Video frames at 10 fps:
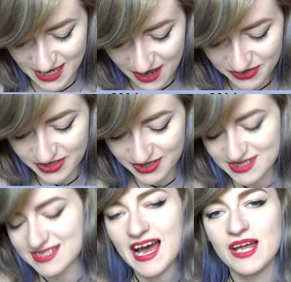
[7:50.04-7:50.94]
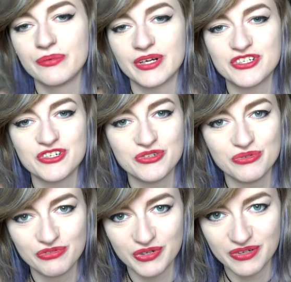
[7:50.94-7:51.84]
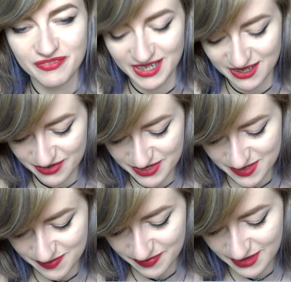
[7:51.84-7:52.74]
How do you decide what to shoot for your videos?